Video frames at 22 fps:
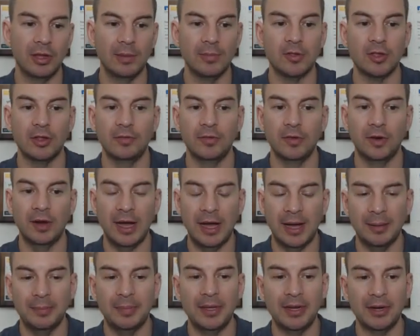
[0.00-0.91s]
names in the
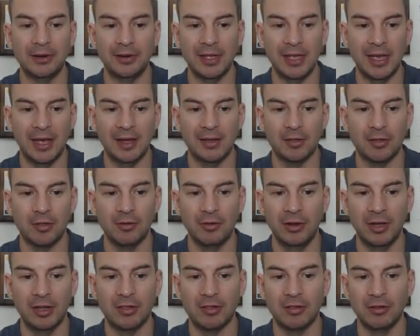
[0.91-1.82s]
lab here yet,
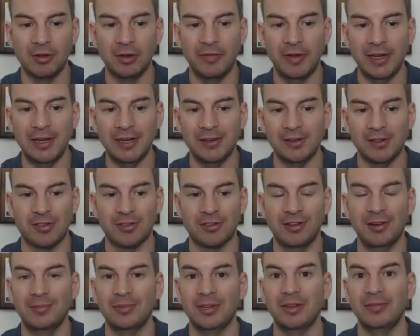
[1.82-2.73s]
so it's not very
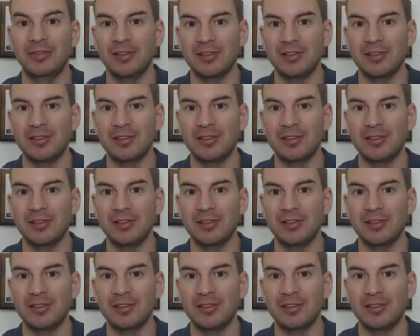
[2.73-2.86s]
descriptive.